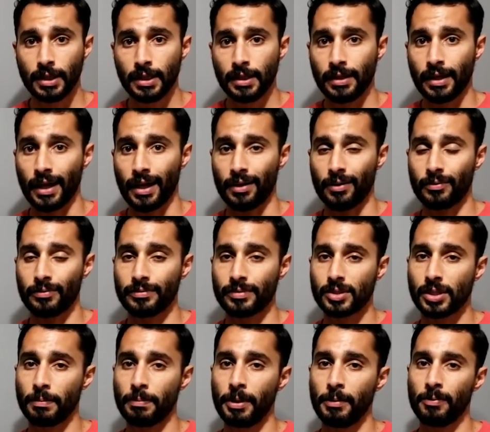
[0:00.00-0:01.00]
Now,
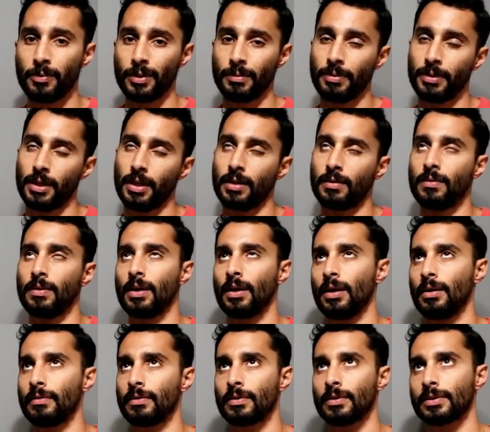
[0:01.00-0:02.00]
some people would be like,
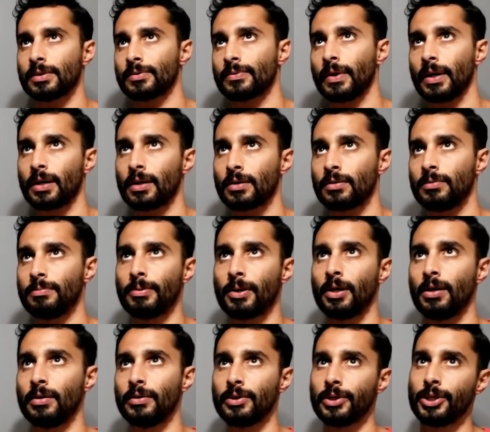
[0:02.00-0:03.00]
whatever, it's a reticle,
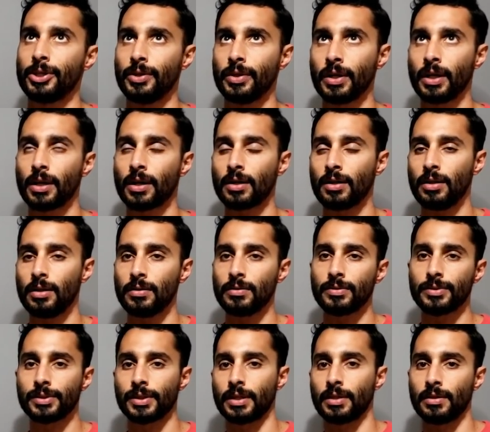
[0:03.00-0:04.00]
bro, you're shooting it
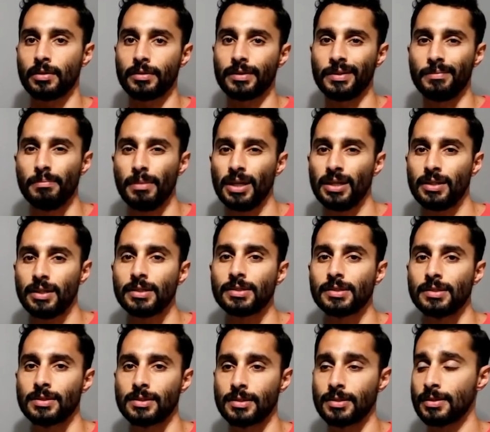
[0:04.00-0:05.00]
close and to mid
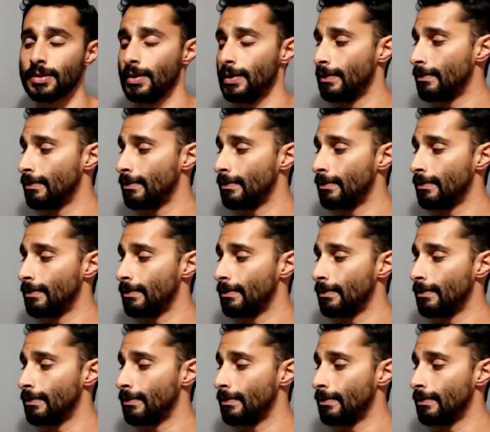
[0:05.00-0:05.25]
distances.